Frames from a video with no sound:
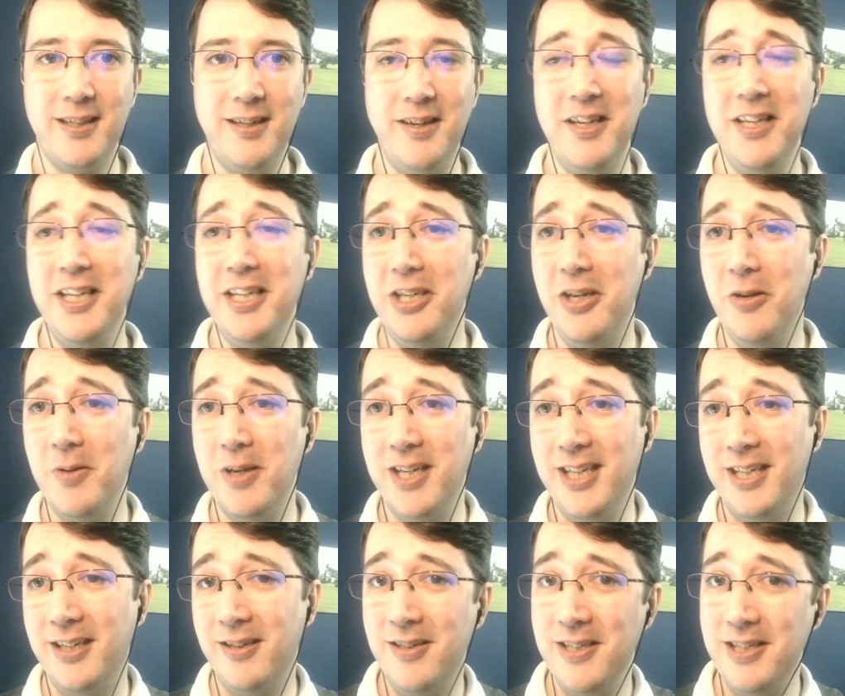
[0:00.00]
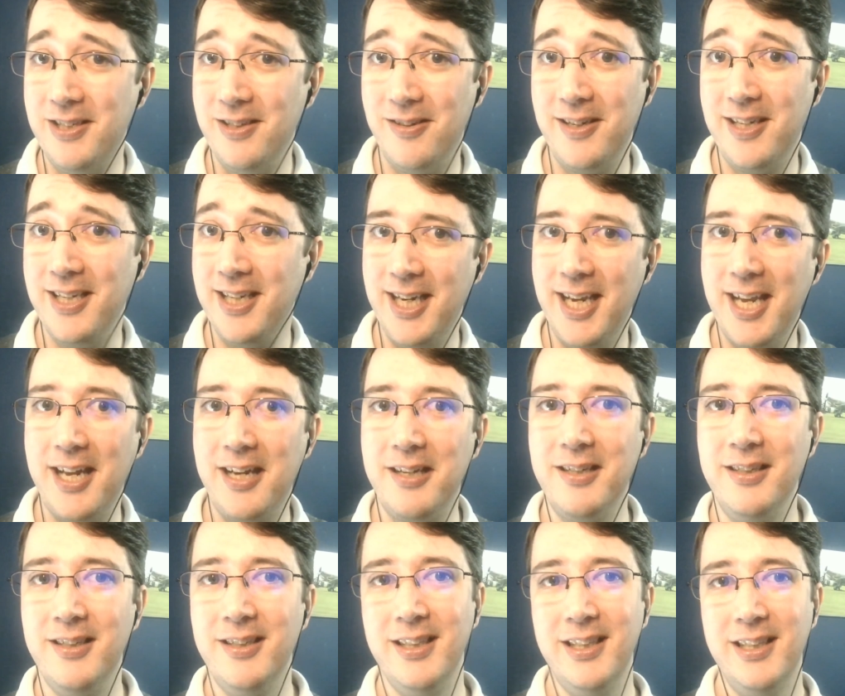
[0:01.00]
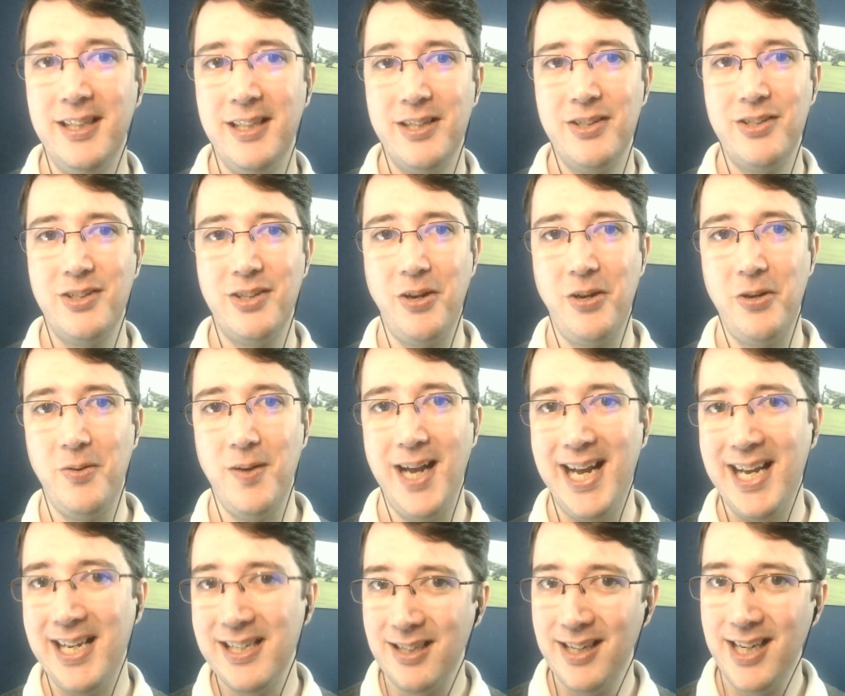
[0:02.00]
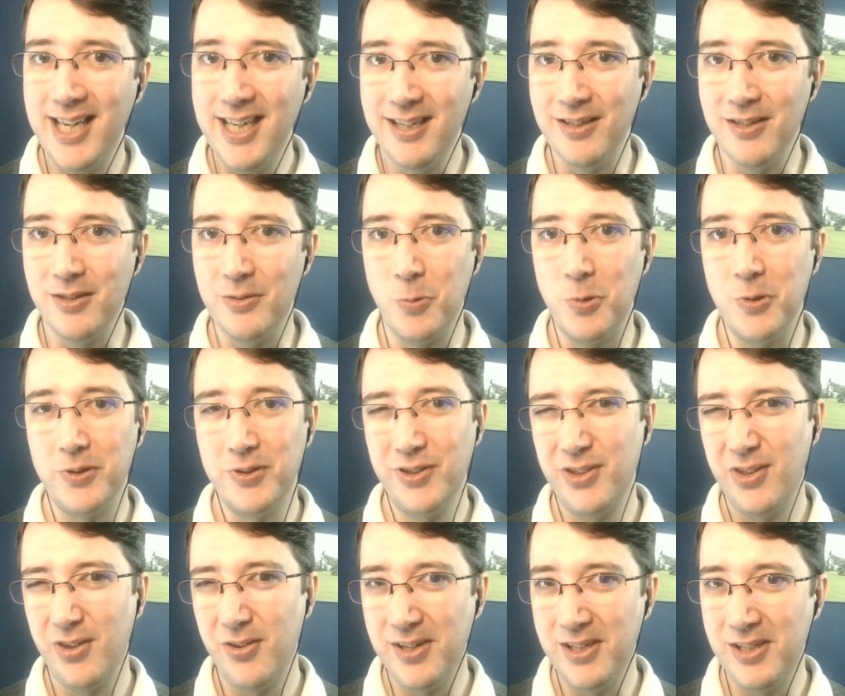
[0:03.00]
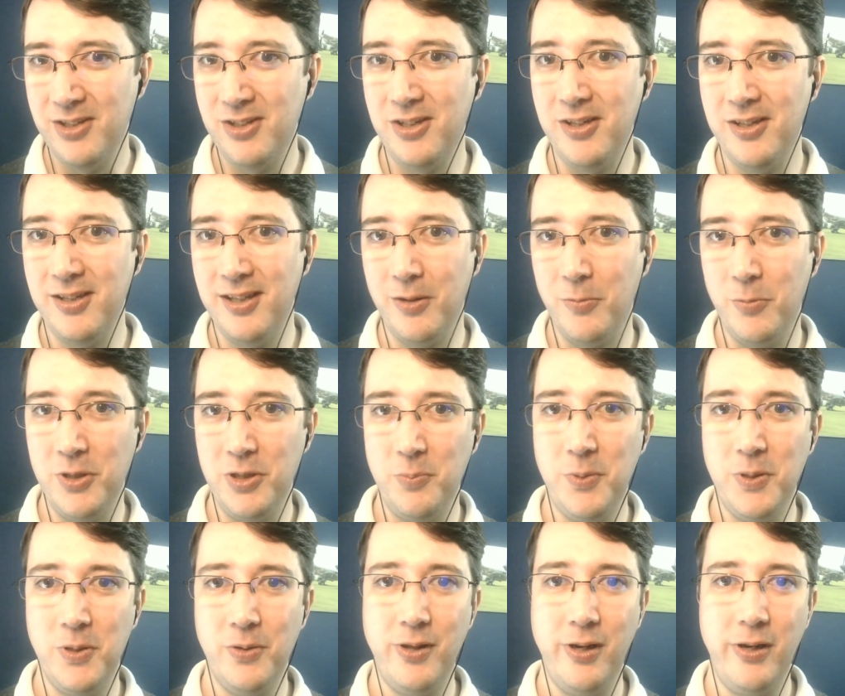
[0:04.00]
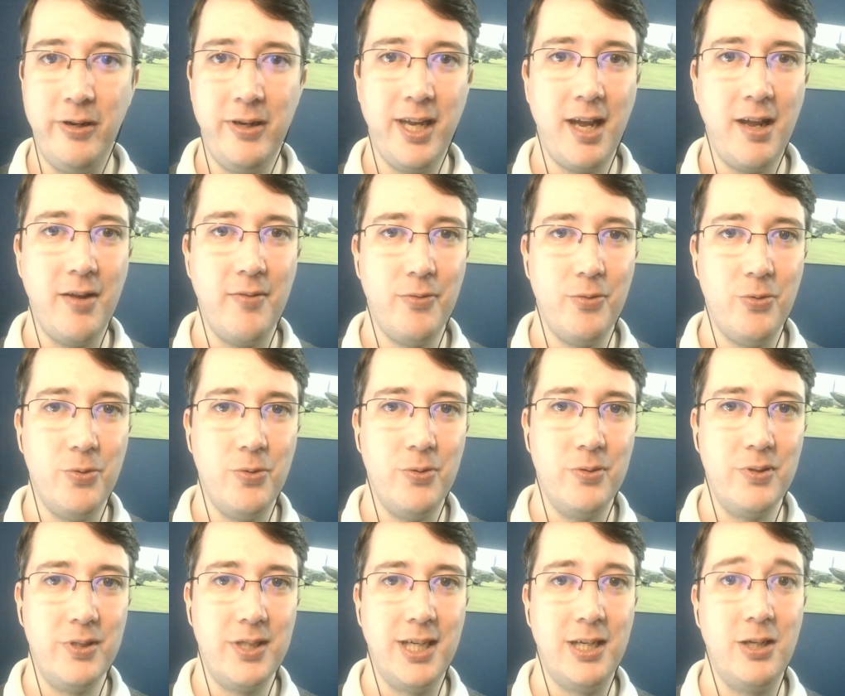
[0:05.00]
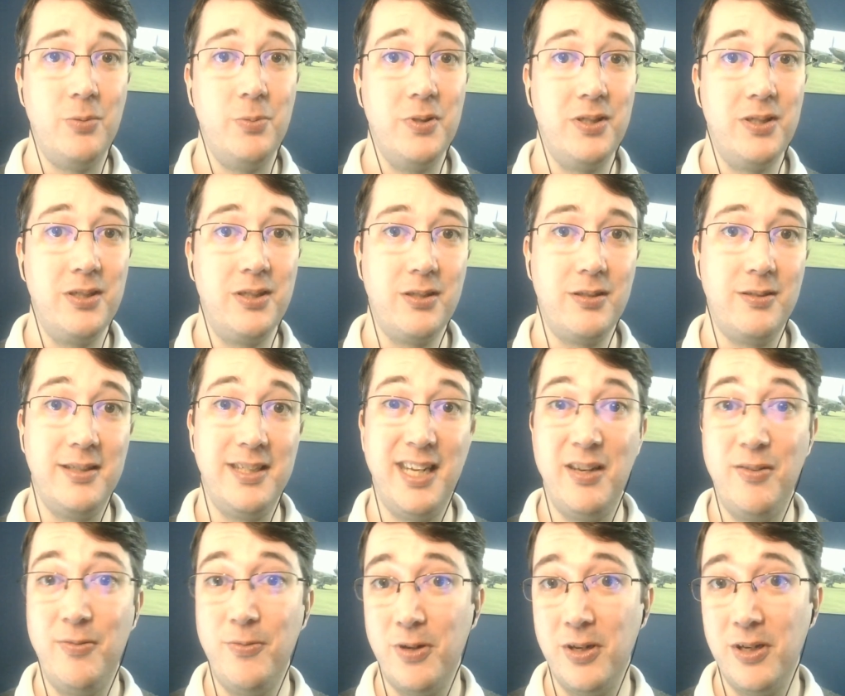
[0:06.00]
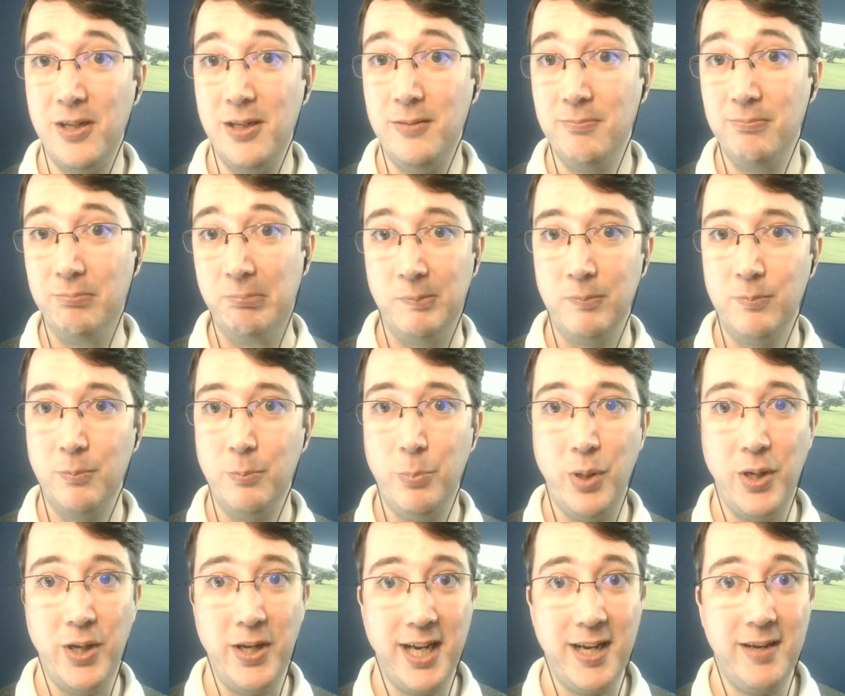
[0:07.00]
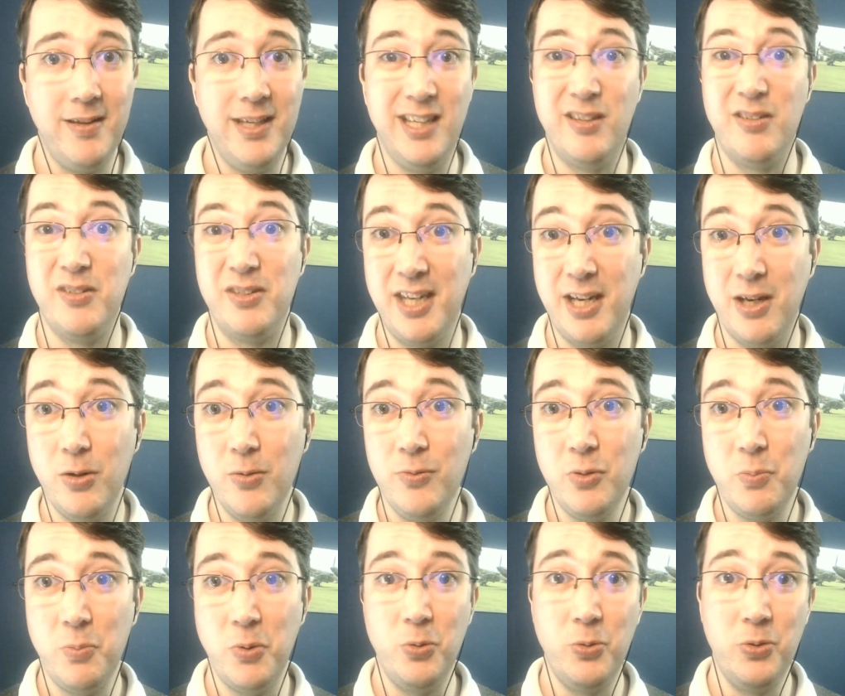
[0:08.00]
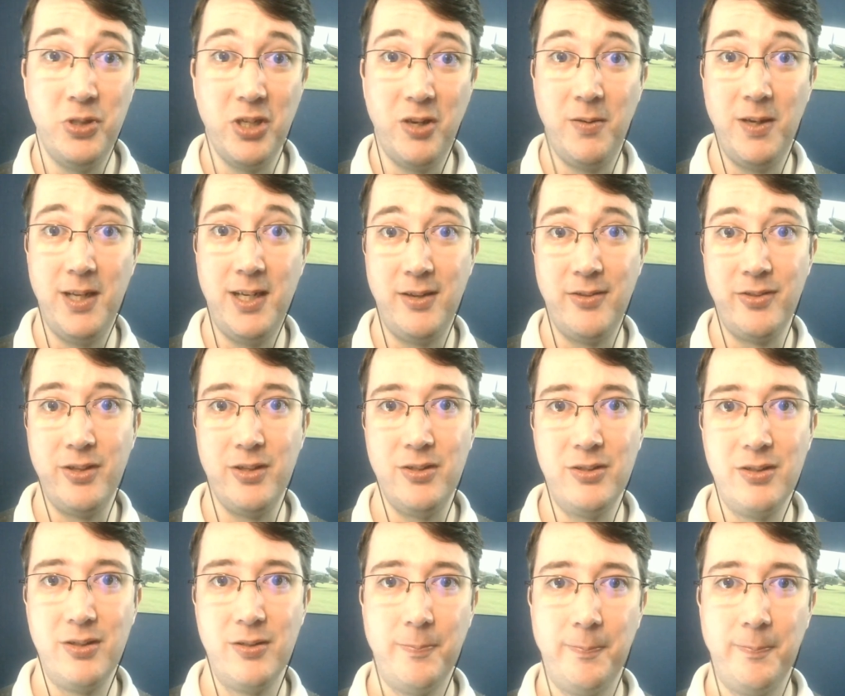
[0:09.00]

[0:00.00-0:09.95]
I only knew it in hindsight again. So as leaders, what signs do you think we should be on the lookout for to help us identify burnout in ourselves, but also in others?